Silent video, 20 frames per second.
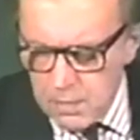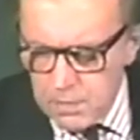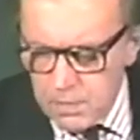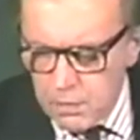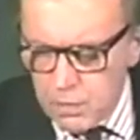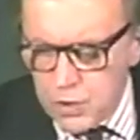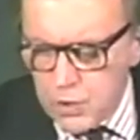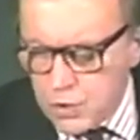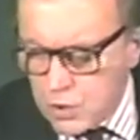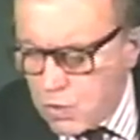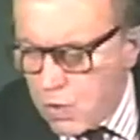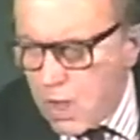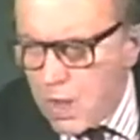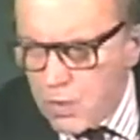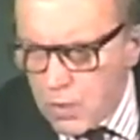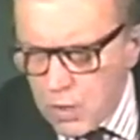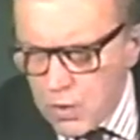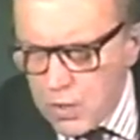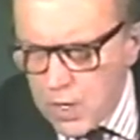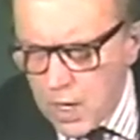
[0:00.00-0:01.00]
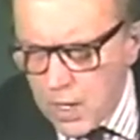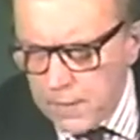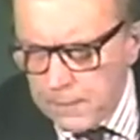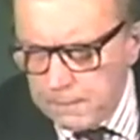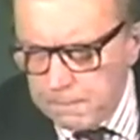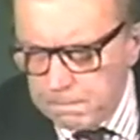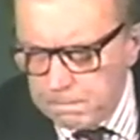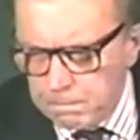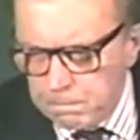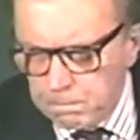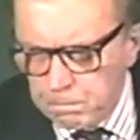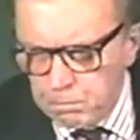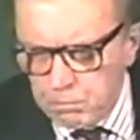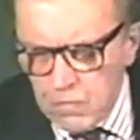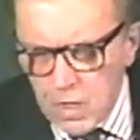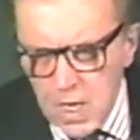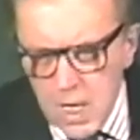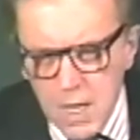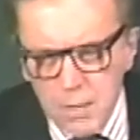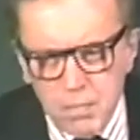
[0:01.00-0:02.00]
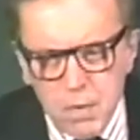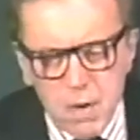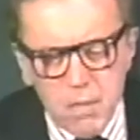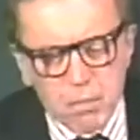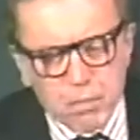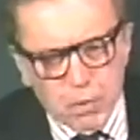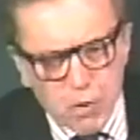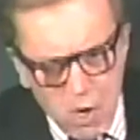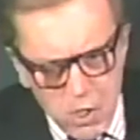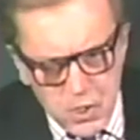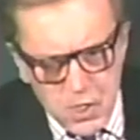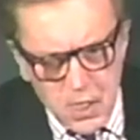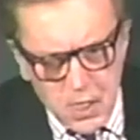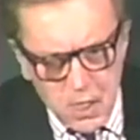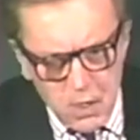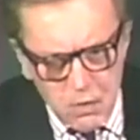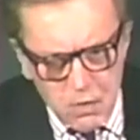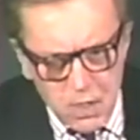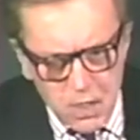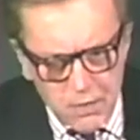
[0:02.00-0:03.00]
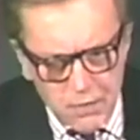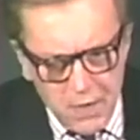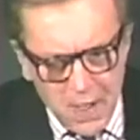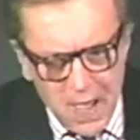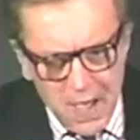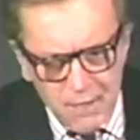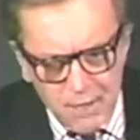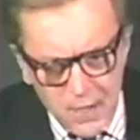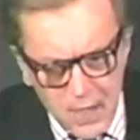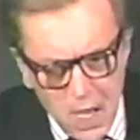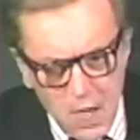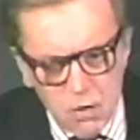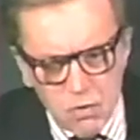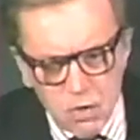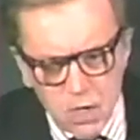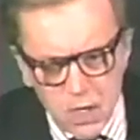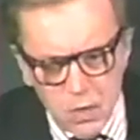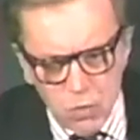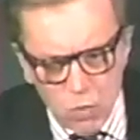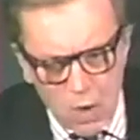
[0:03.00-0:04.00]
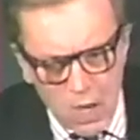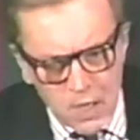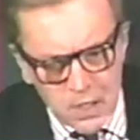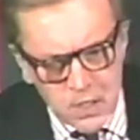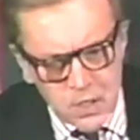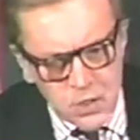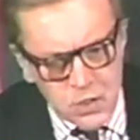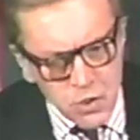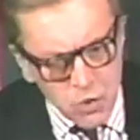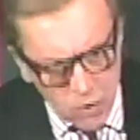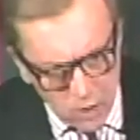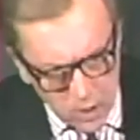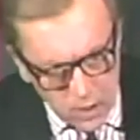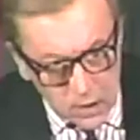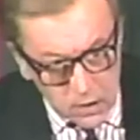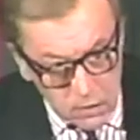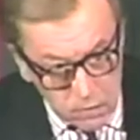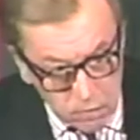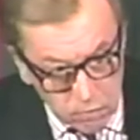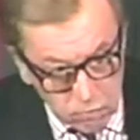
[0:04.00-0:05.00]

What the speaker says: which is quite well known, had been prosecuted for having only one toilet.